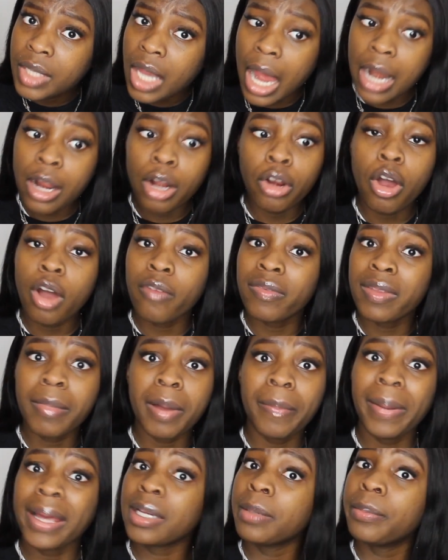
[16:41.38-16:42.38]
And a lot of
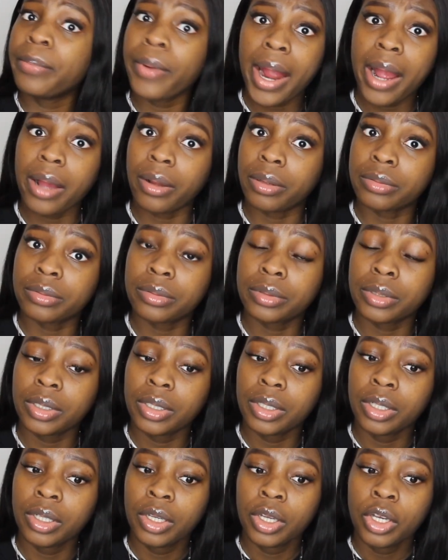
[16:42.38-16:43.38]
them are black and brown.
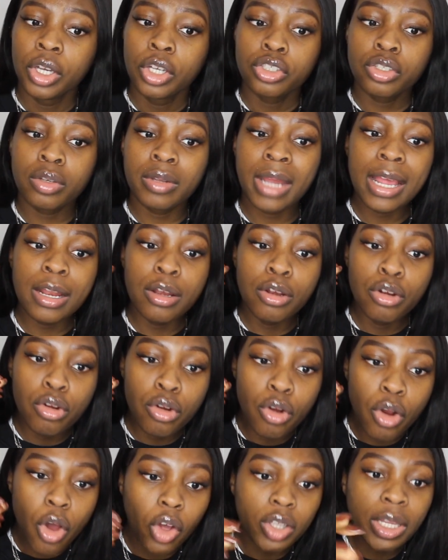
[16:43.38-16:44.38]
So they
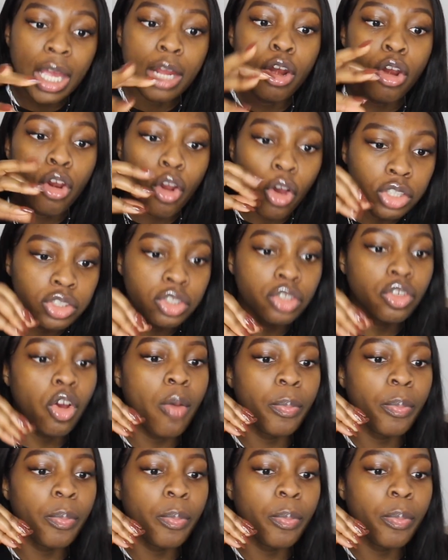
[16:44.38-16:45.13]
lost an